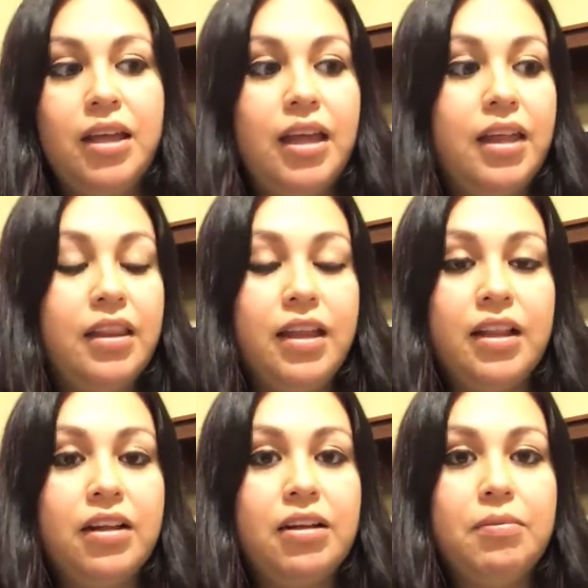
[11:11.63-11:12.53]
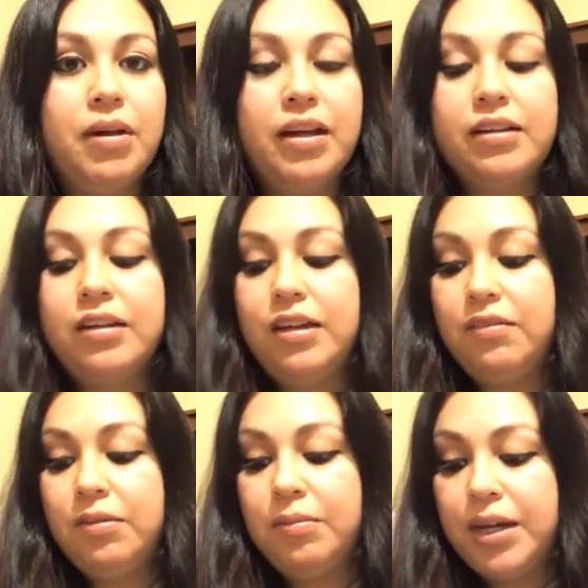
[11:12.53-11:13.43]
and then I'll come back
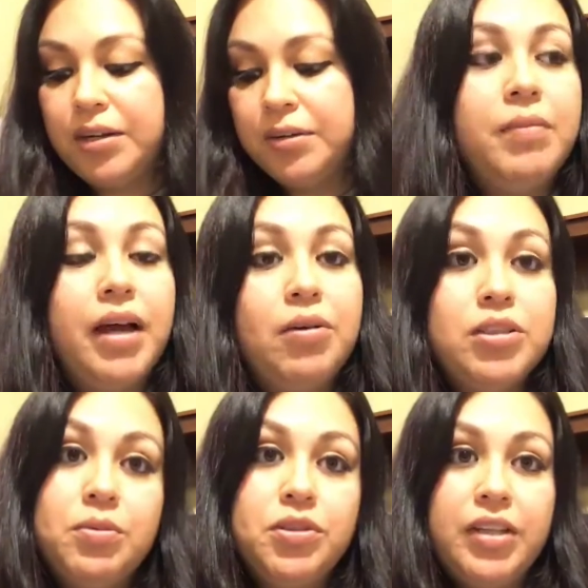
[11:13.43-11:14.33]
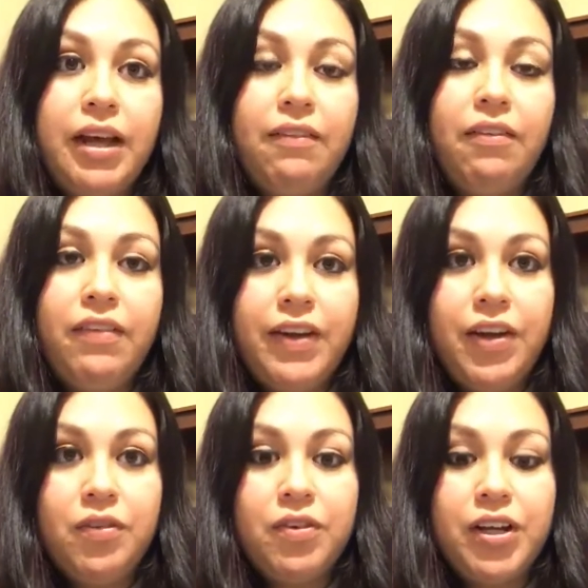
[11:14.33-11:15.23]
even better. I was supposed to have a
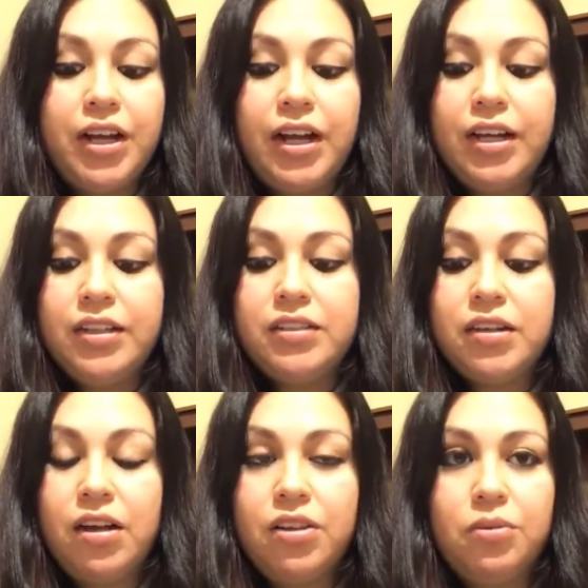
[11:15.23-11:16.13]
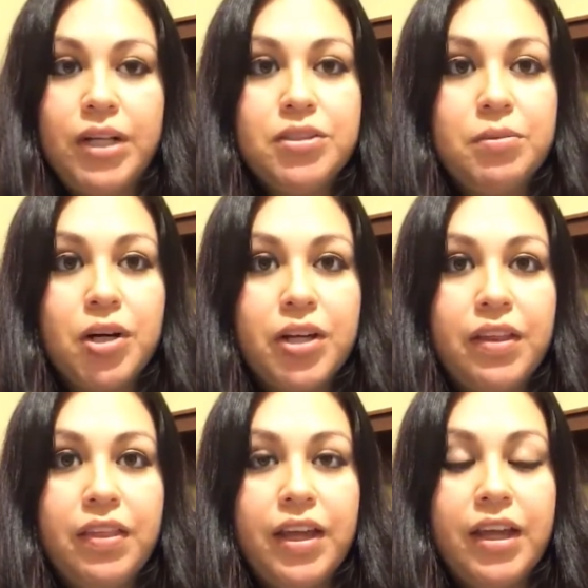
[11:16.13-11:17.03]
video for you guys on the right to
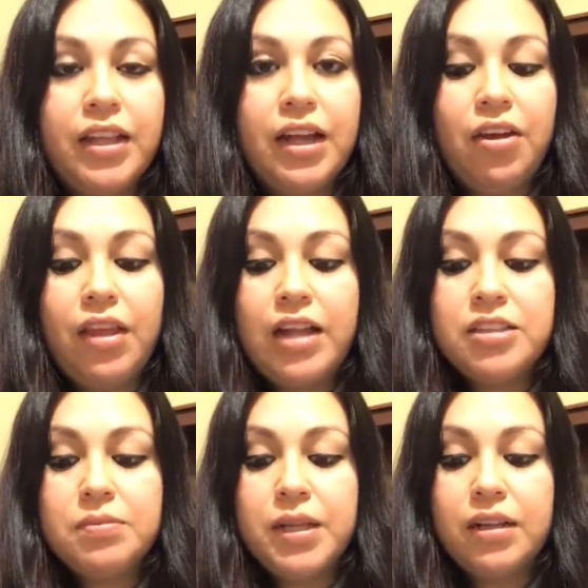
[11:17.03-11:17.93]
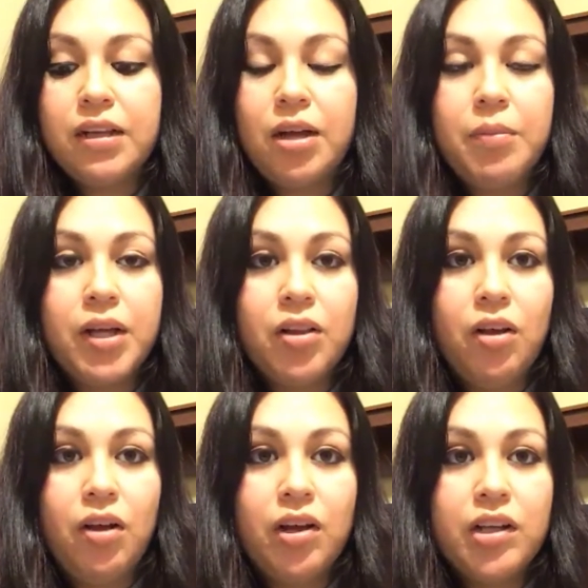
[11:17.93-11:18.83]
market thing and how that's been coming
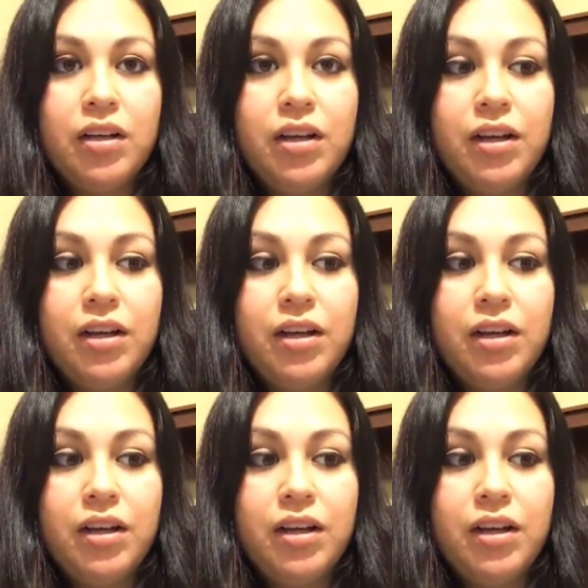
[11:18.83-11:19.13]
along.